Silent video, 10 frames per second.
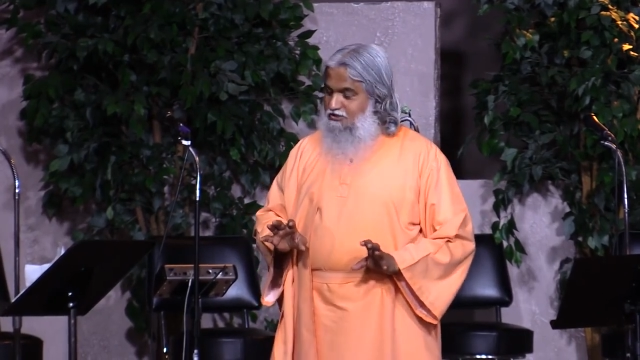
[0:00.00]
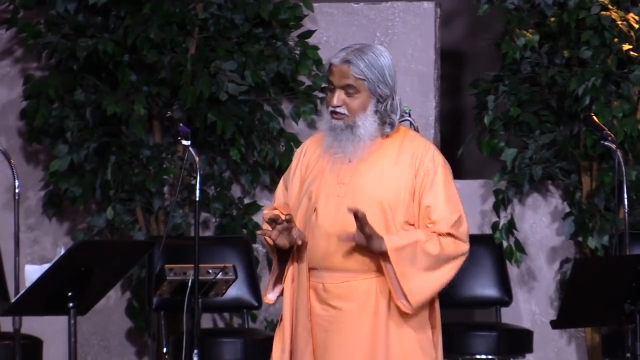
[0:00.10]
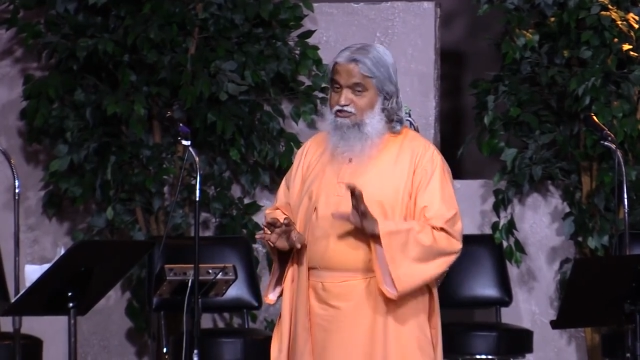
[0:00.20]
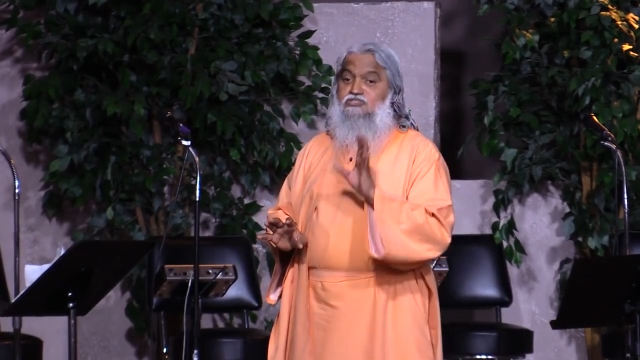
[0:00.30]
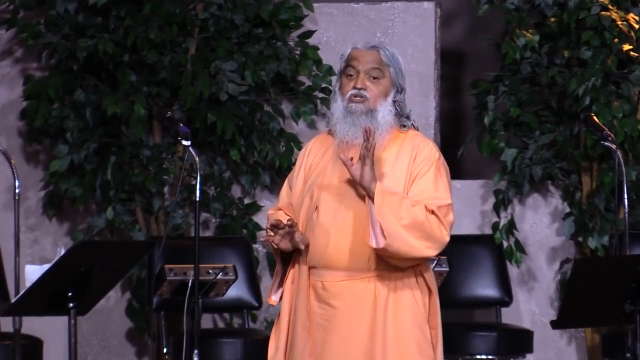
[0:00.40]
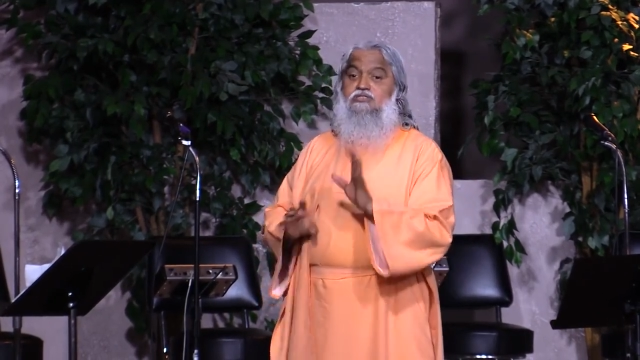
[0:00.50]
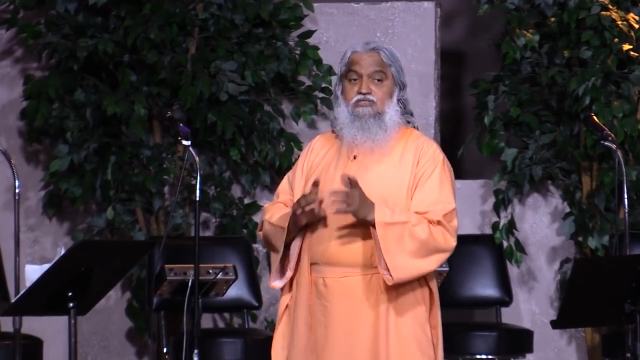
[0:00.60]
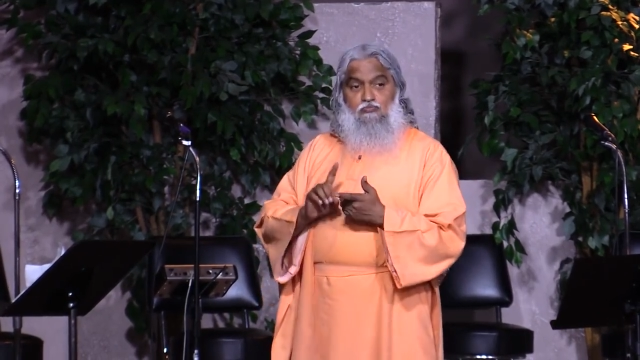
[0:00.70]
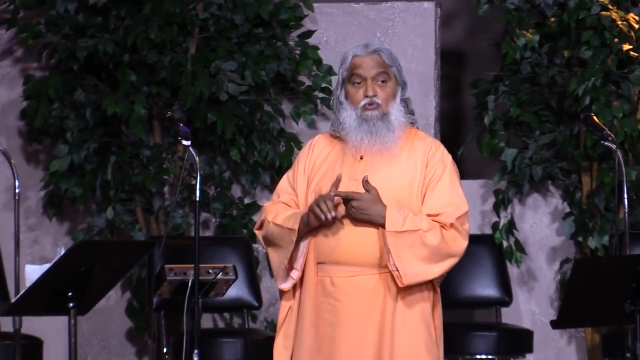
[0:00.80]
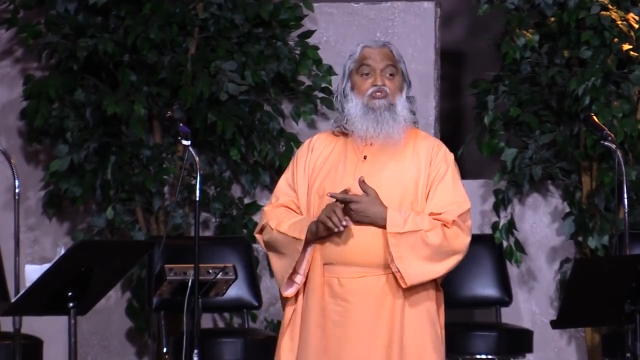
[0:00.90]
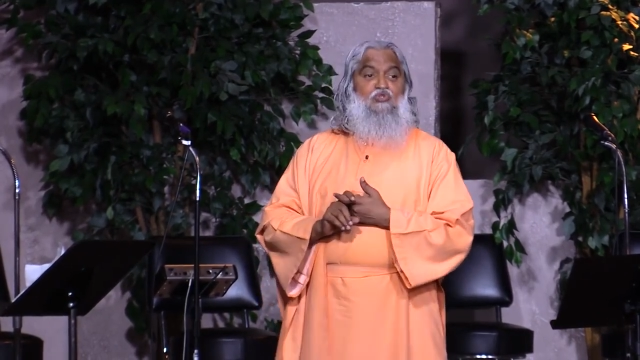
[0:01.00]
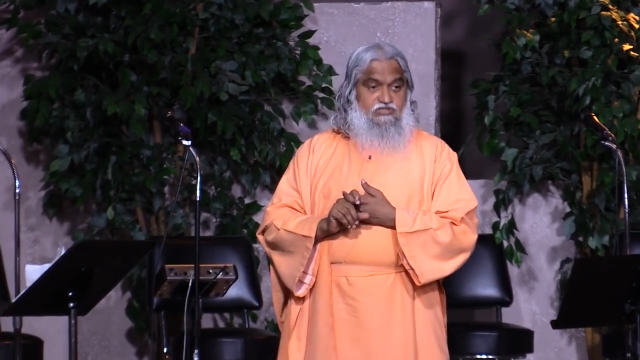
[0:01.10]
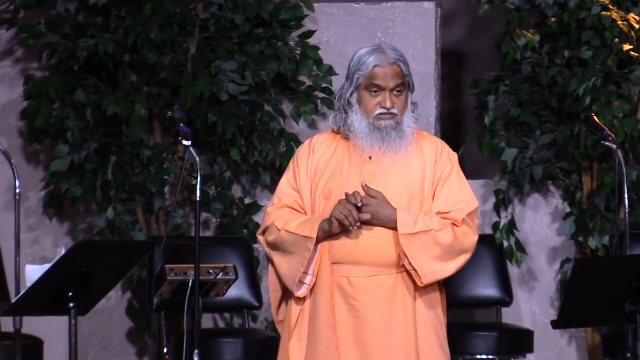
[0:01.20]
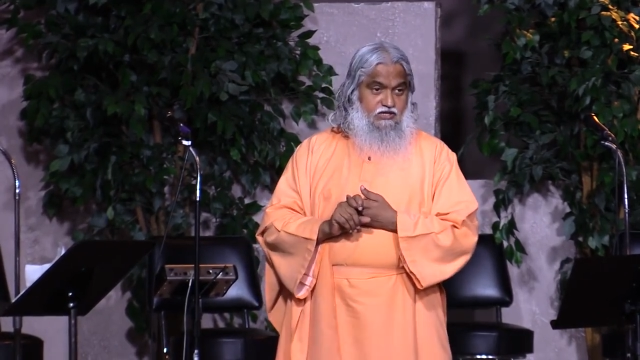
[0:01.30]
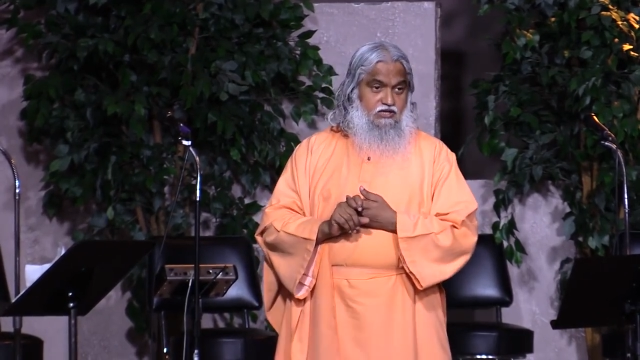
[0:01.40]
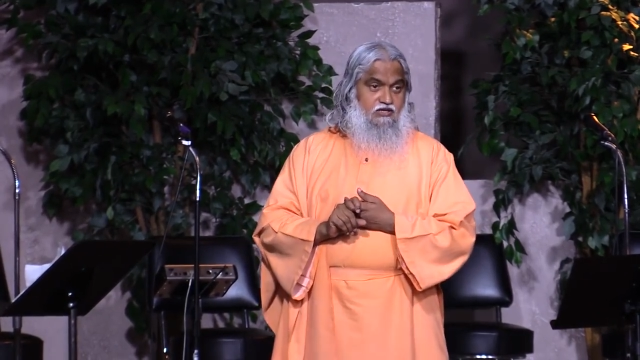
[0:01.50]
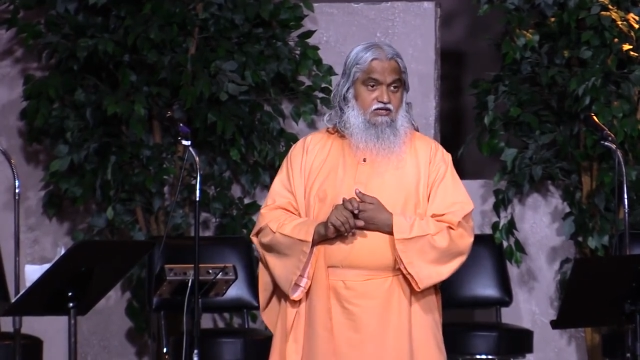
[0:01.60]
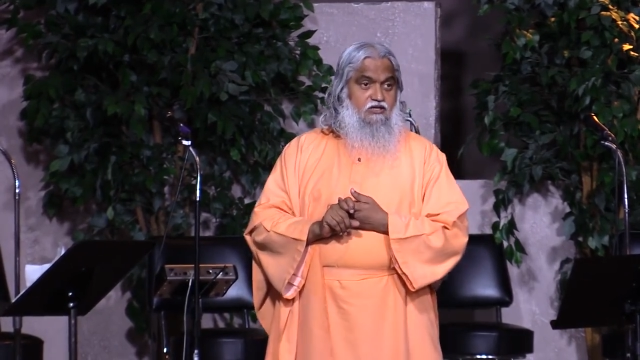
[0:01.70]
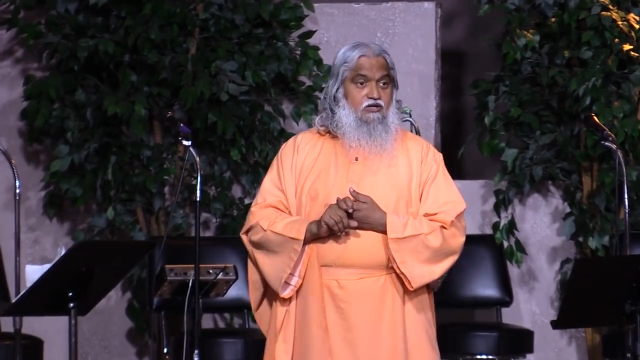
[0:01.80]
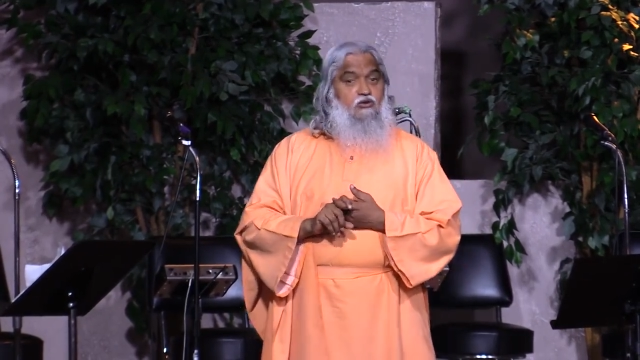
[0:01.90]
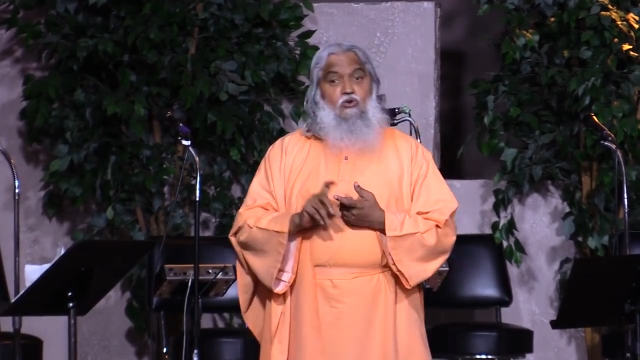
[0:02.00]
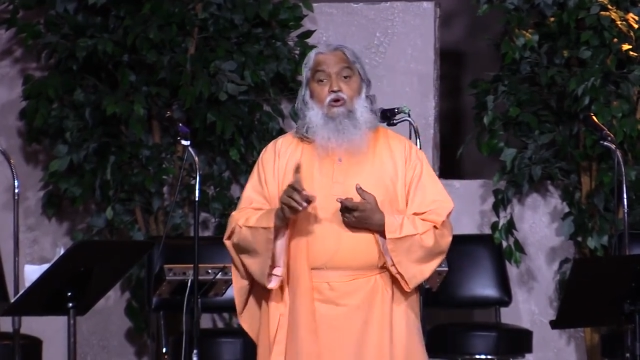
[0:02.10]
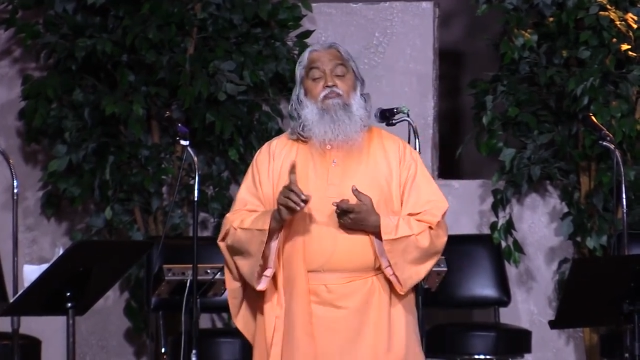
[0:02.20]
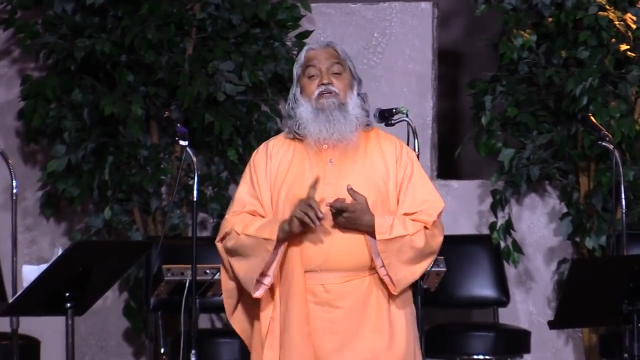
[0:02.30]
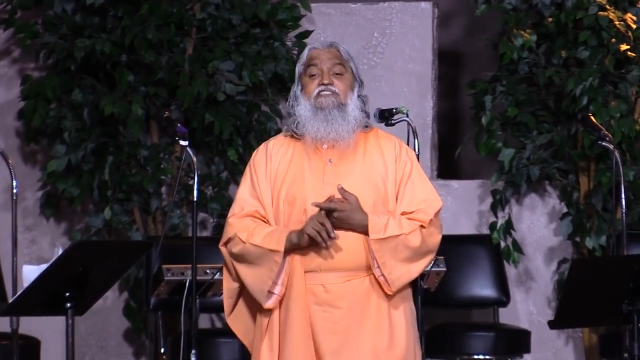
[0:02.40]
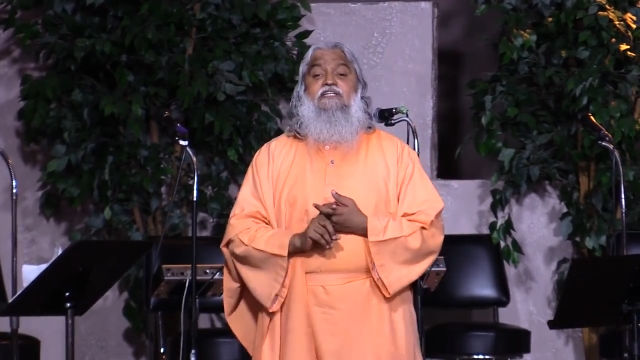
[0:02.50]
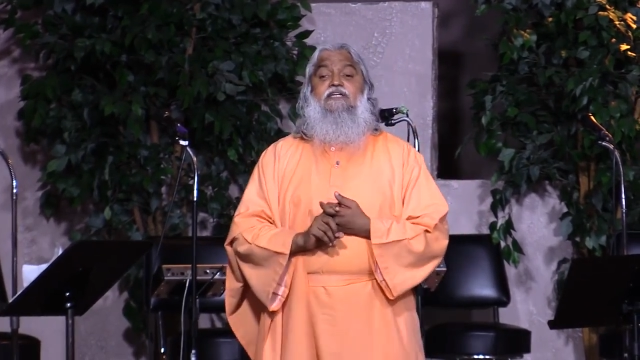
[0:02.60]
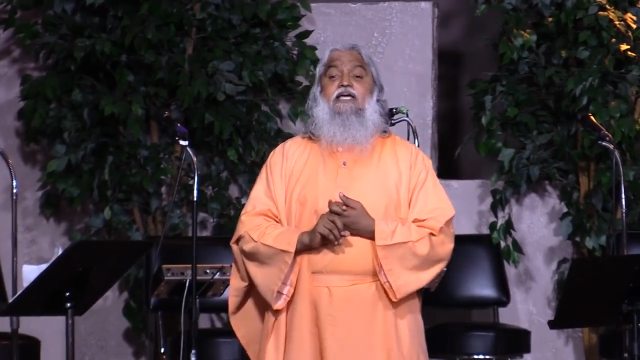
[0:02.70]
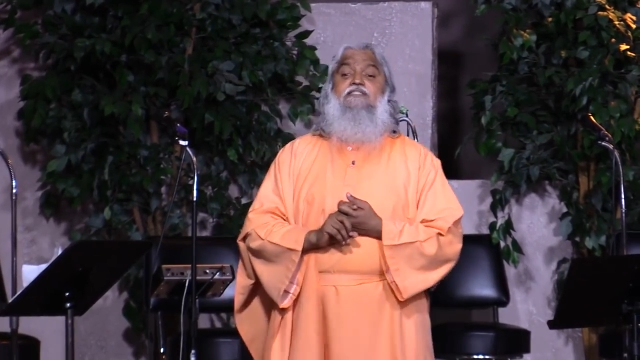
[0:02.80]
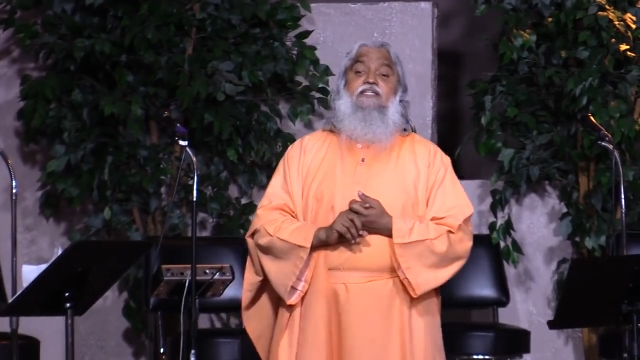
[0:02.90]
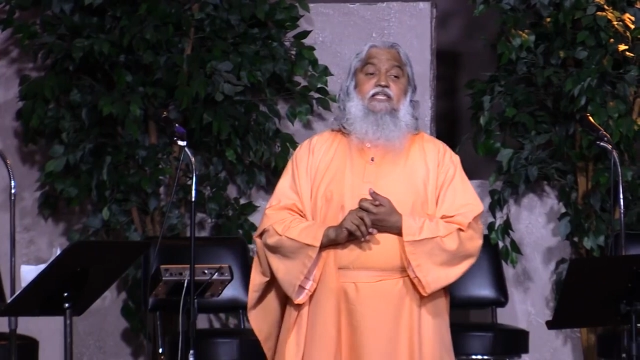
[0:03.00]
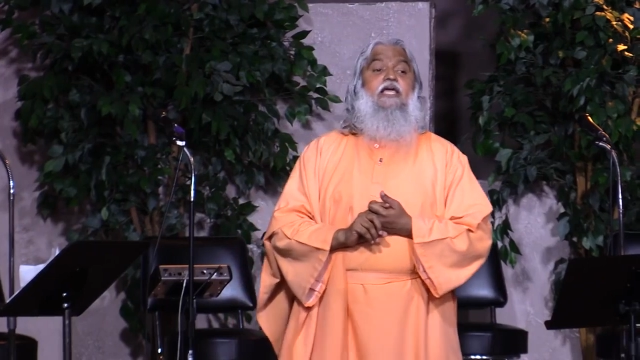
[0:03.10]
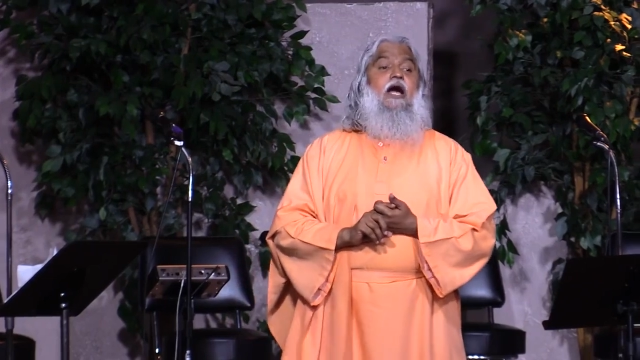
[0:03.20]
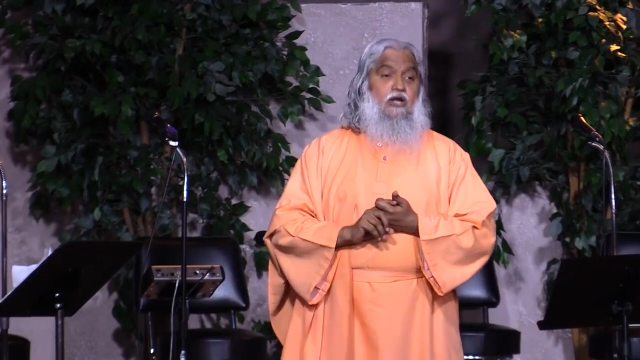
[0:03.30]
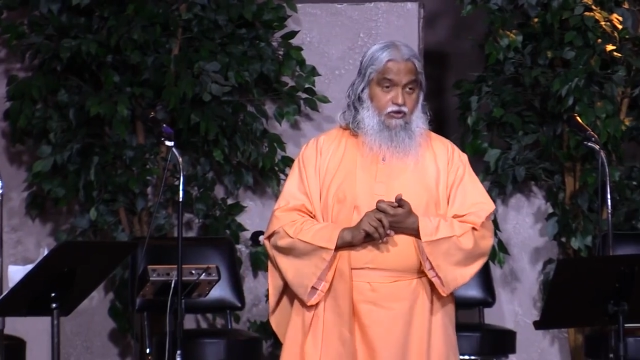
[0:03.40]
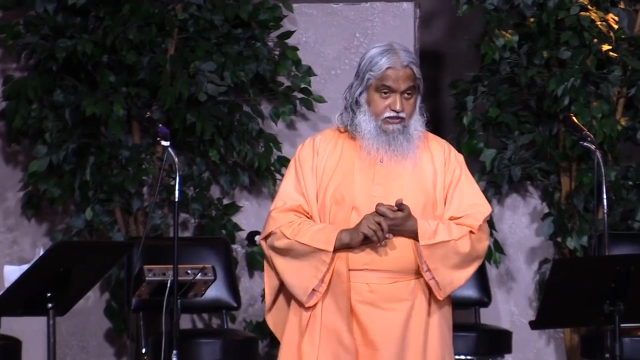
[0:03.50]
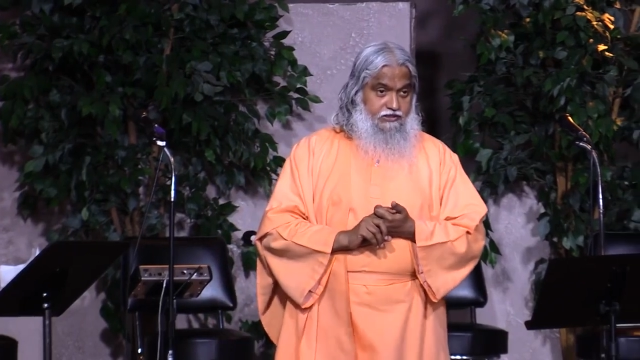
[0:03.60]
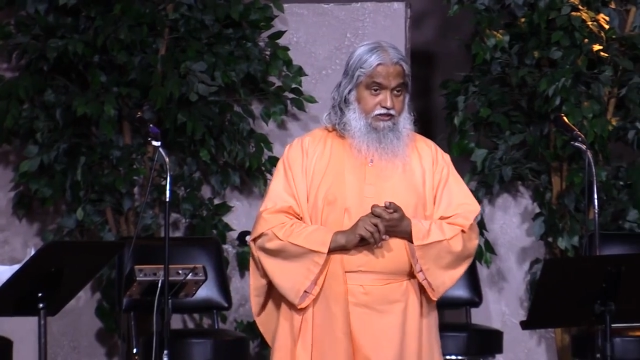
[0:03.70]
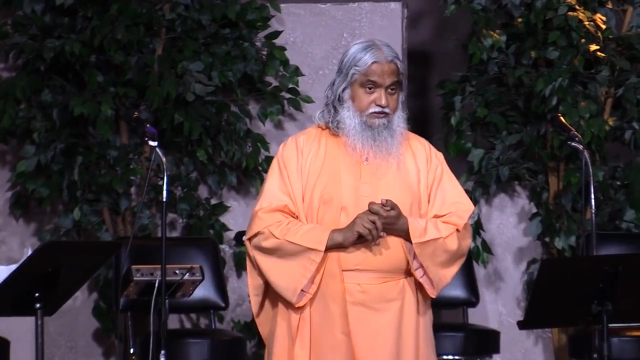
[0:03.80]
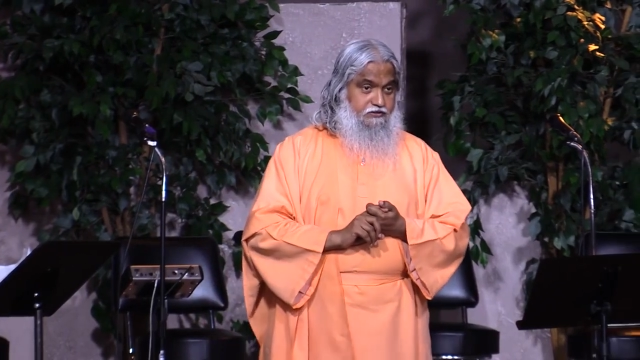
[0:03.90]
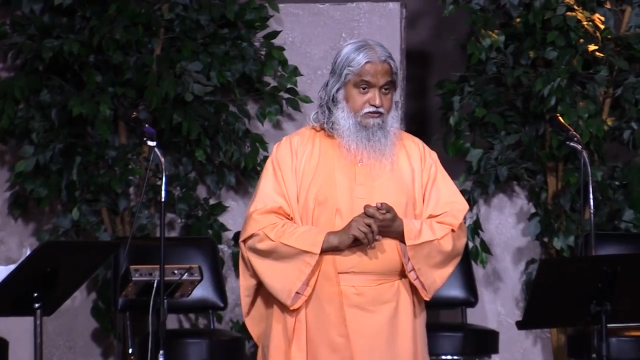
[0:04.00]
He's not supposed to sell. No merchandising the anointing.